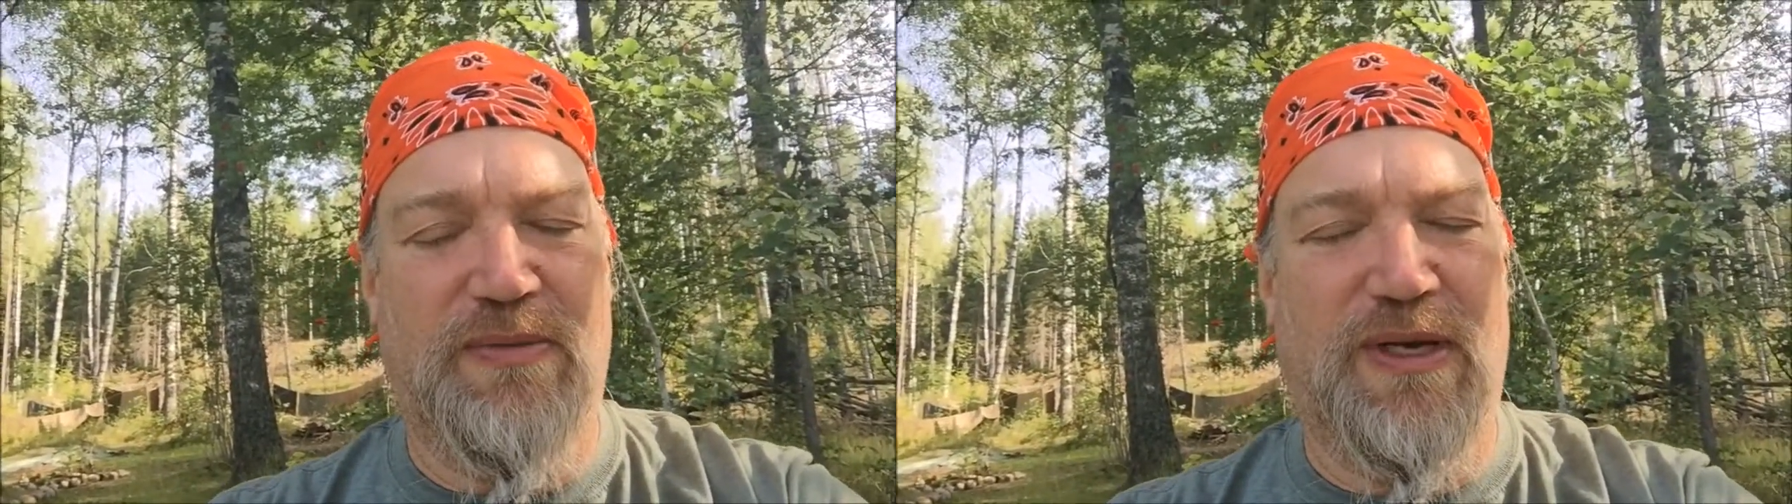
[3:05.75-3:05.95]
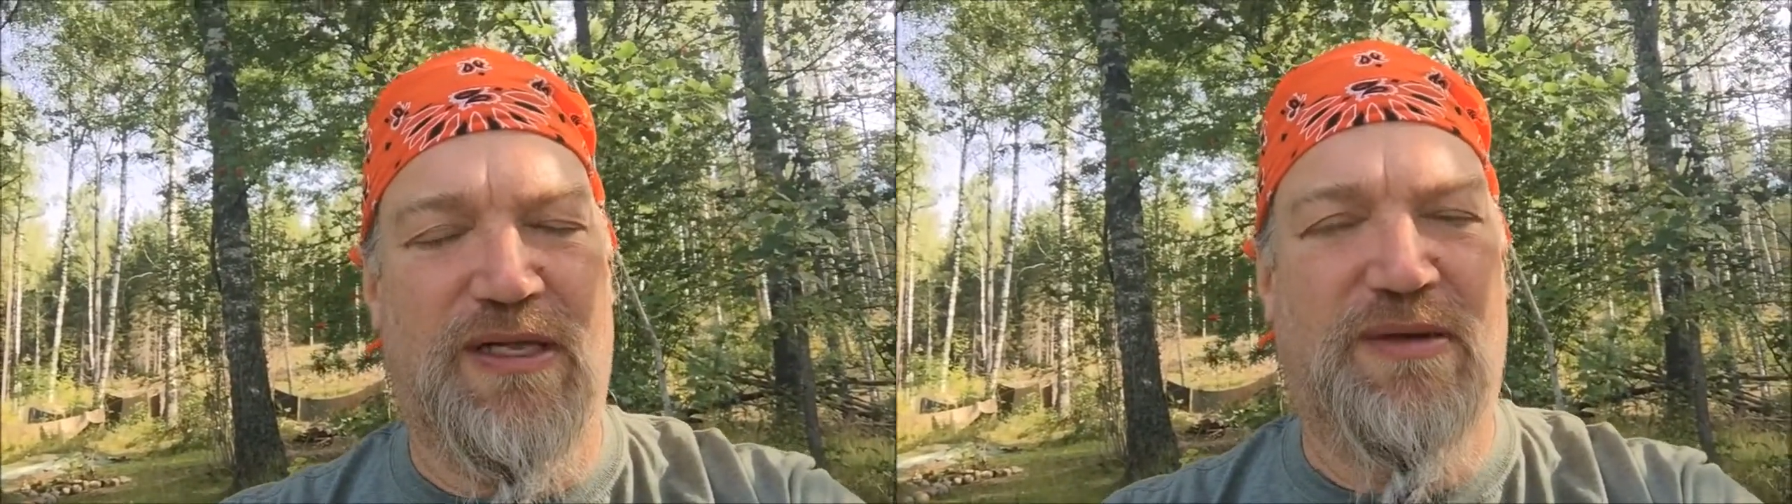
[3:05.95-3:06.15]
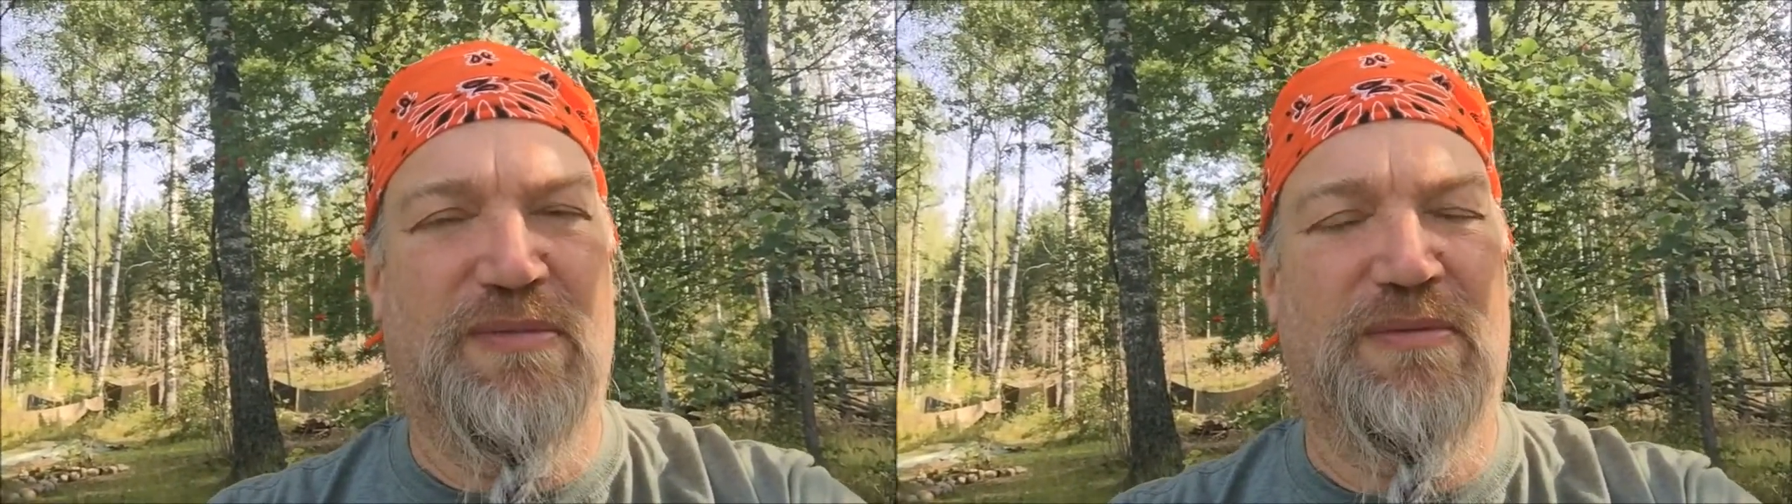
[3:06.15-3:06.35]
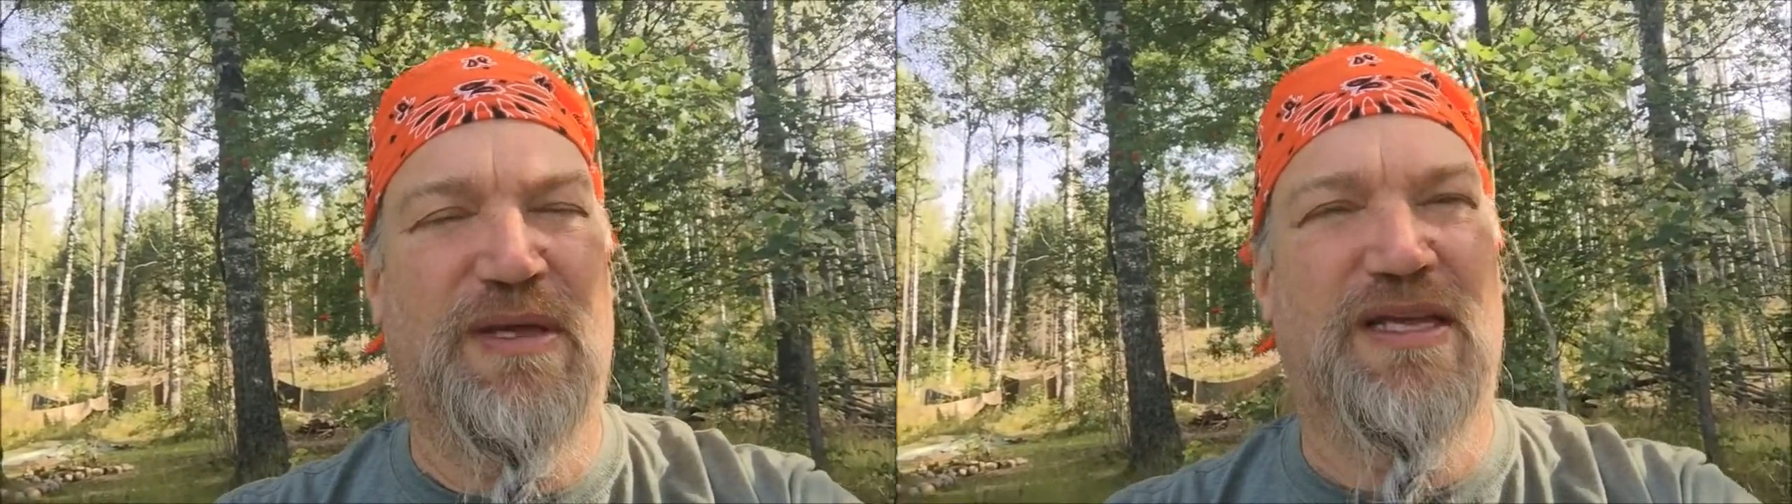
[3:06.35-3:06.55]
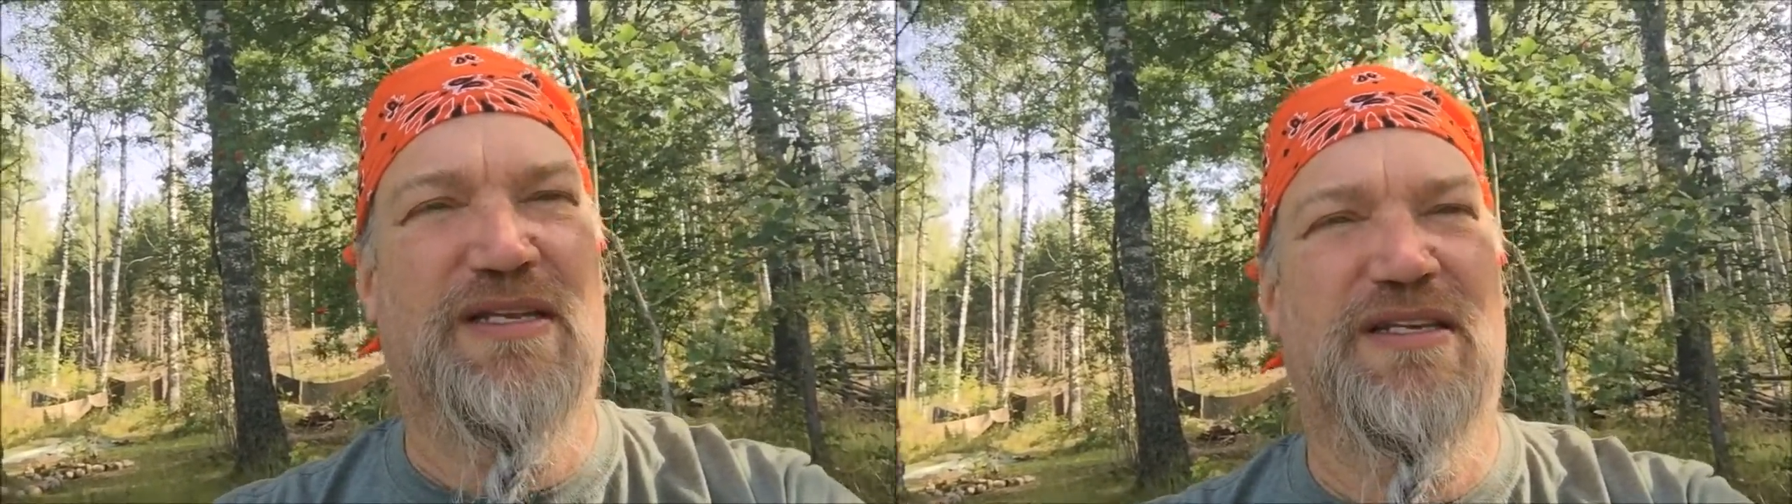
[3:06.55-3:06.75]
me
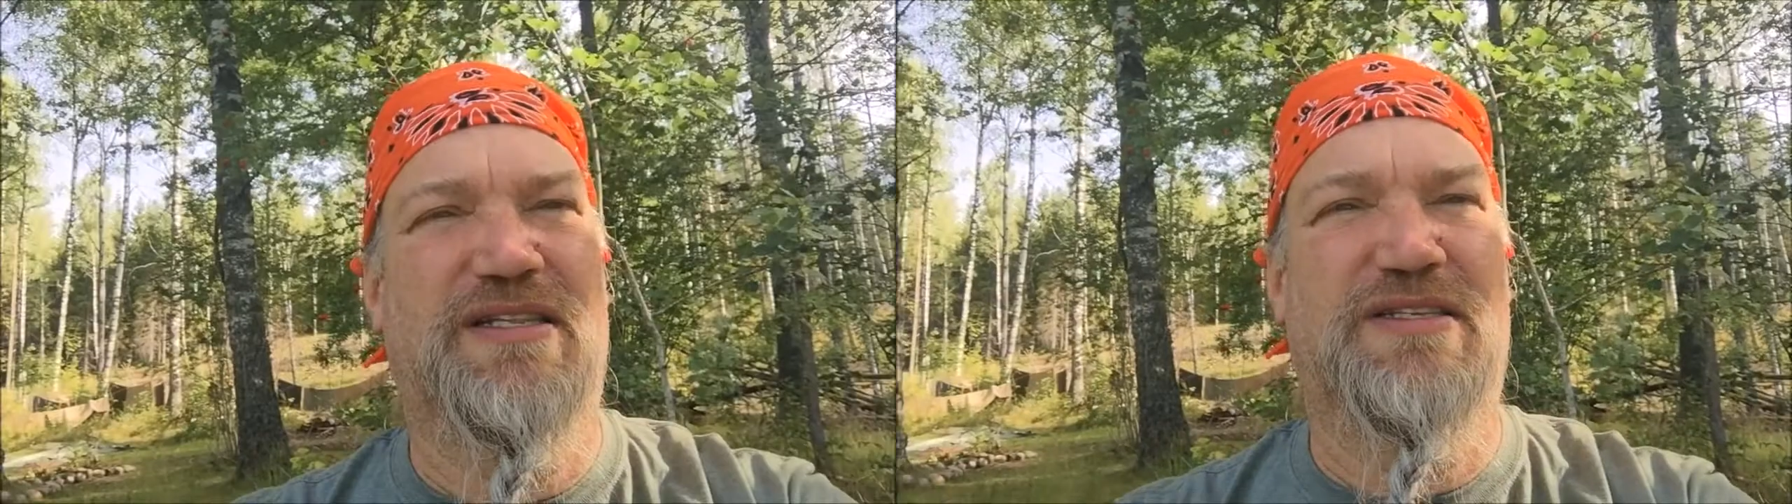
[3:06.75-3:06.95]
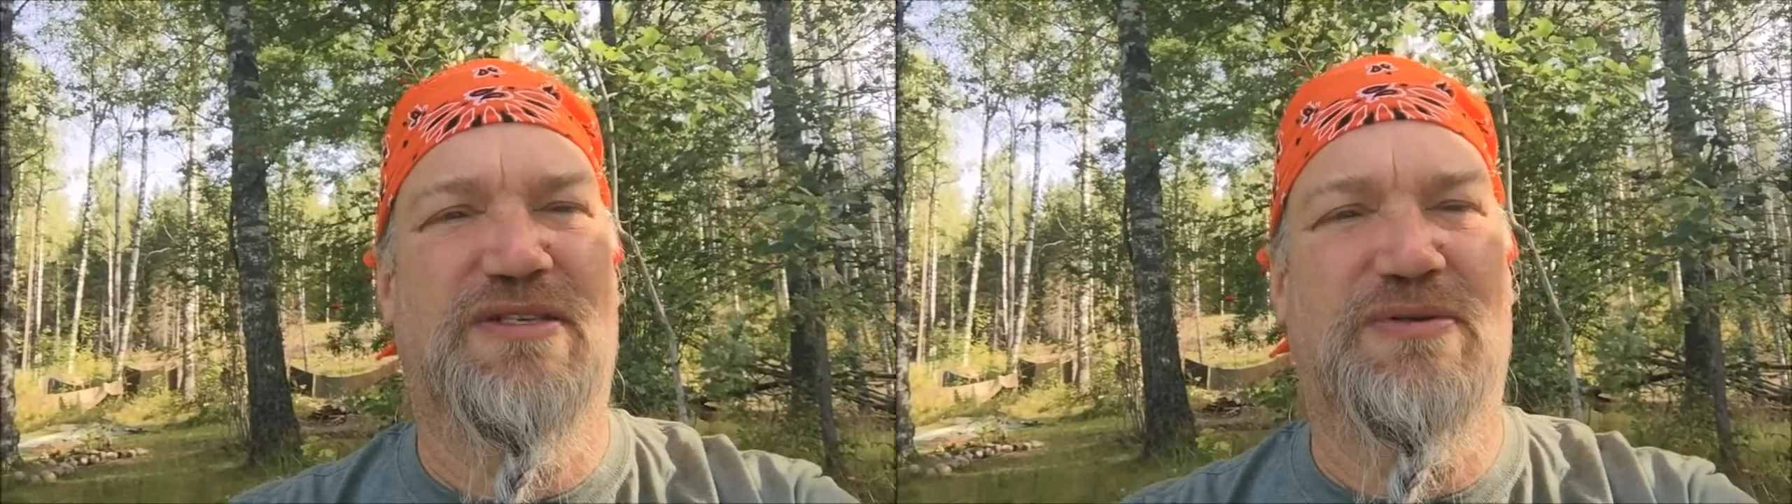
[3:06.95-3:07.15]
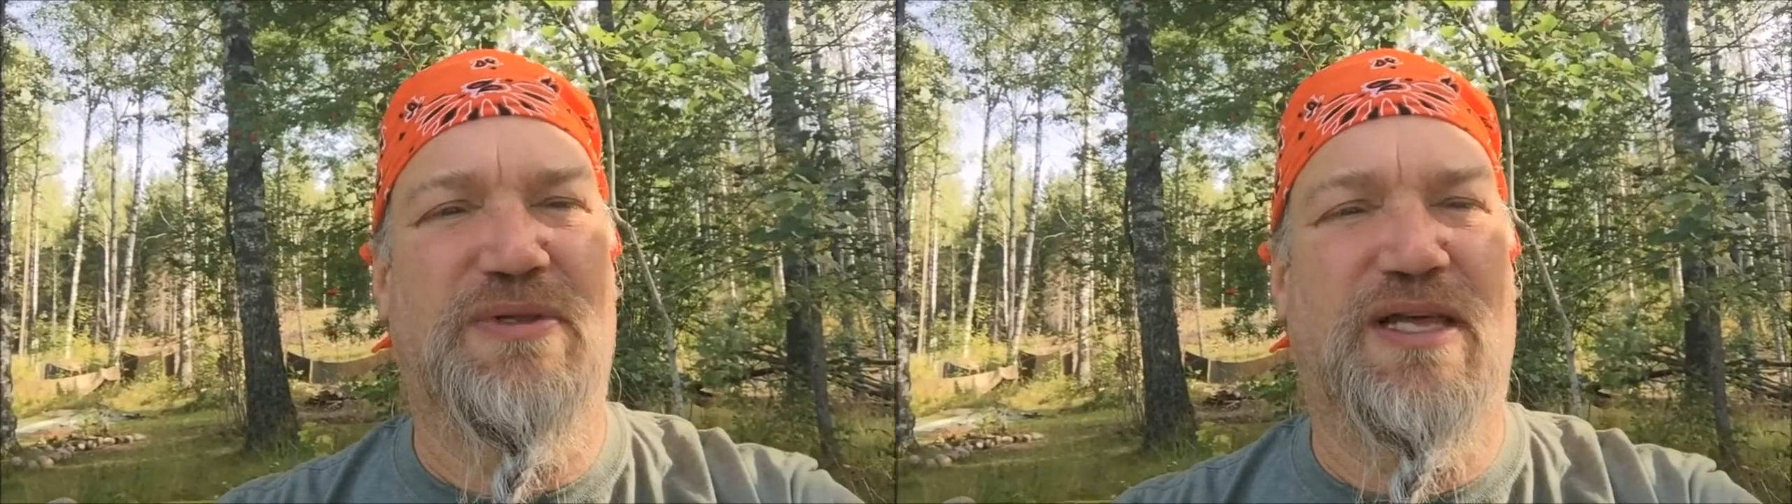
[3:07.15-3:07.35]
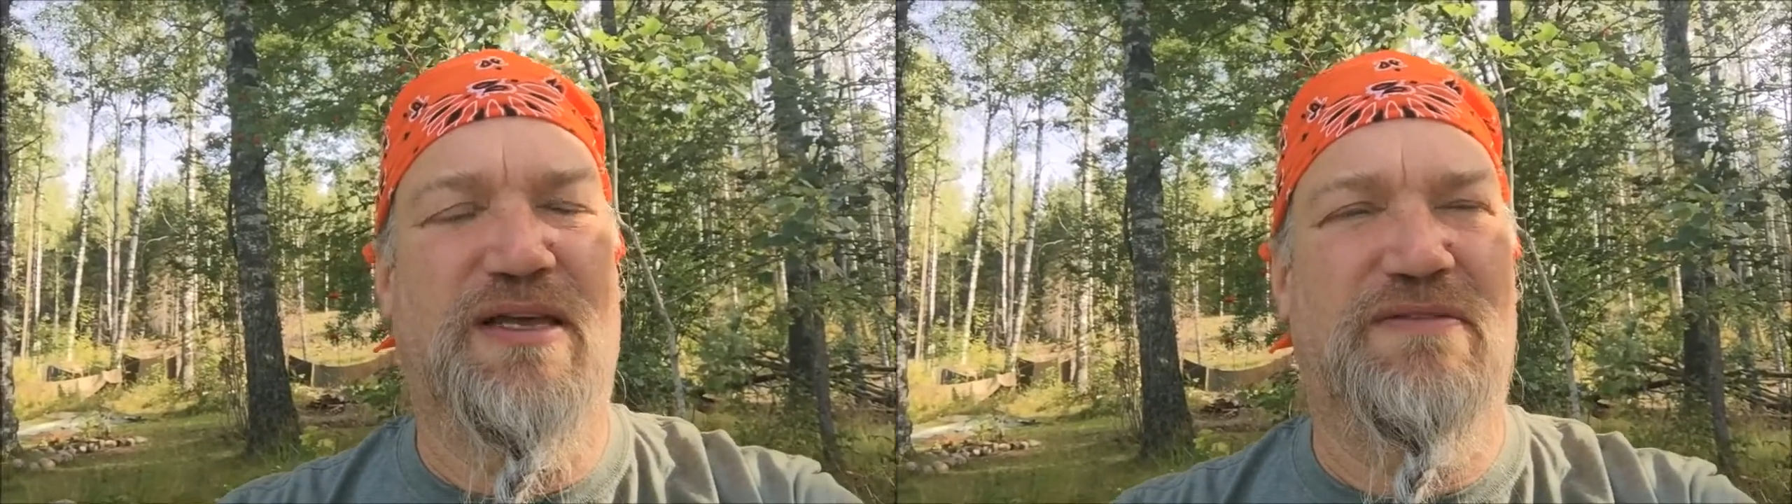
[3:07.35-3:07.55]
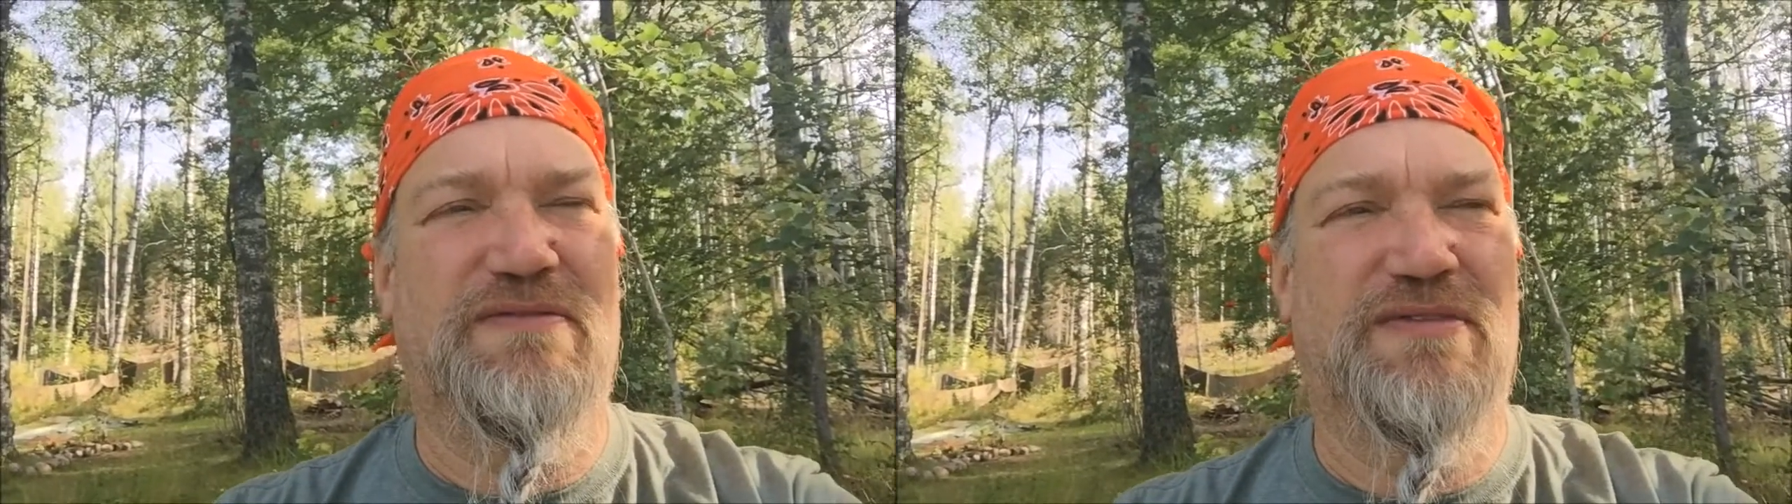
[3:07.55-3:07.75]
welcoming me into this new
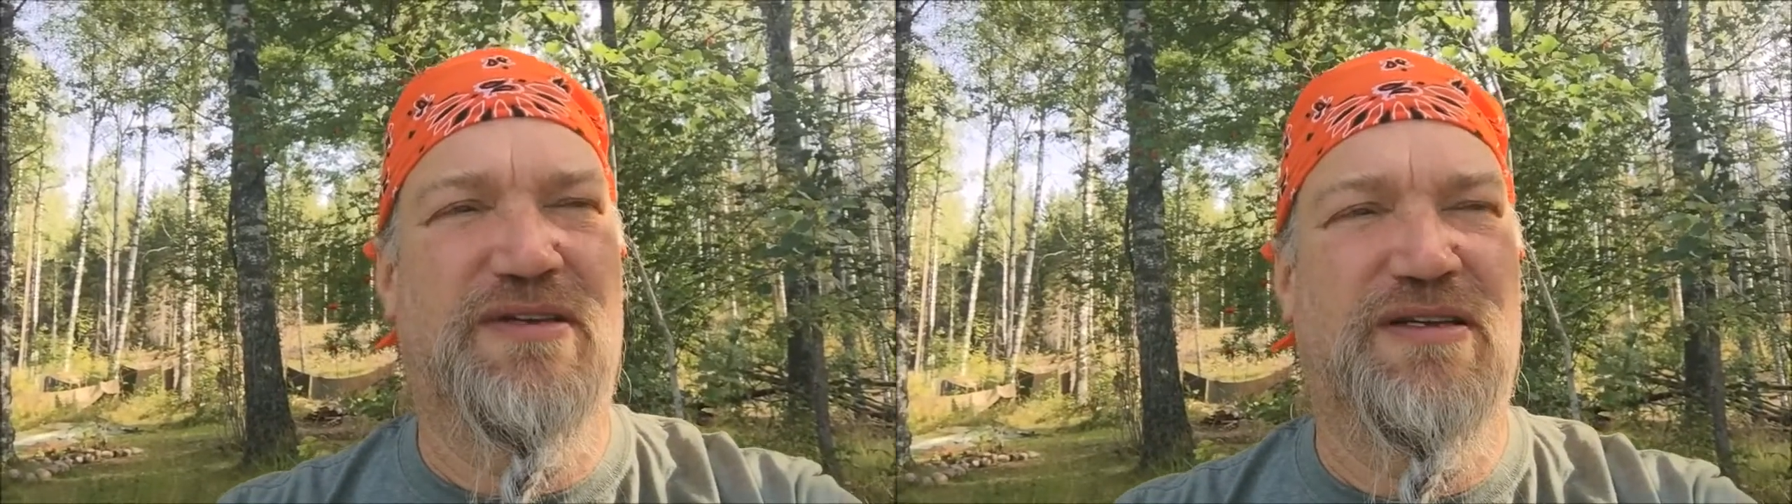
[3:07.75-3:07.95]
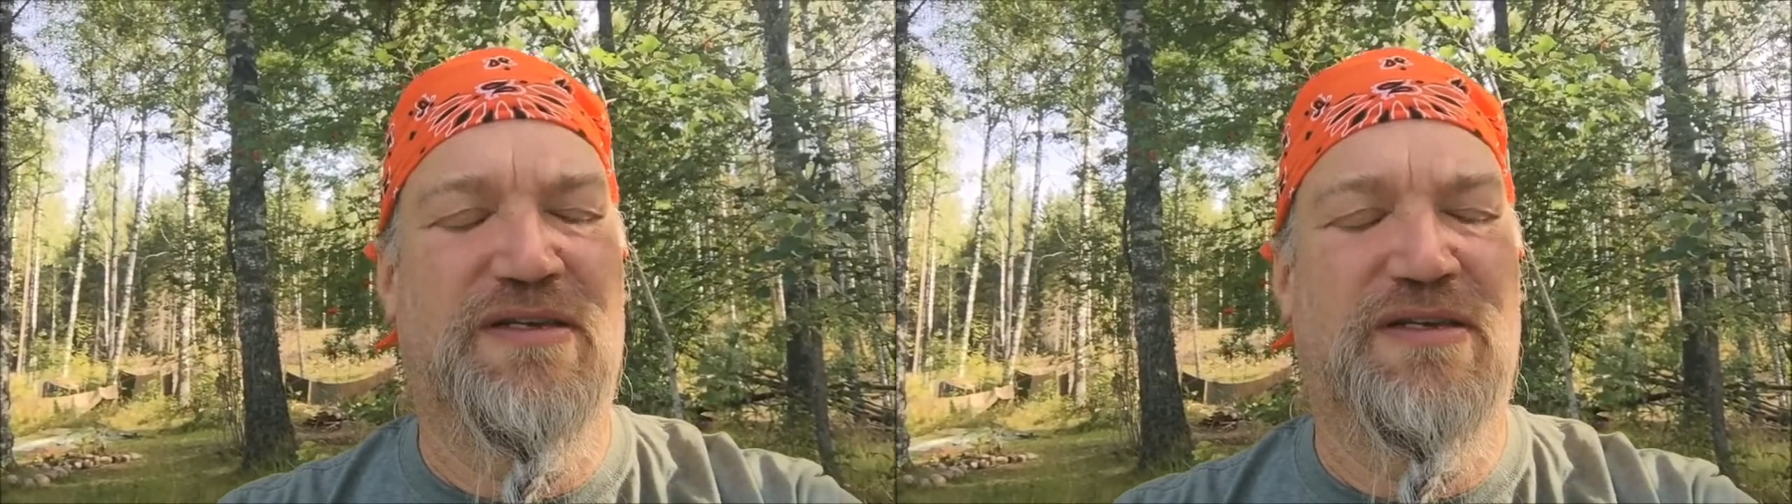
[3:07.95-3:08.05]
life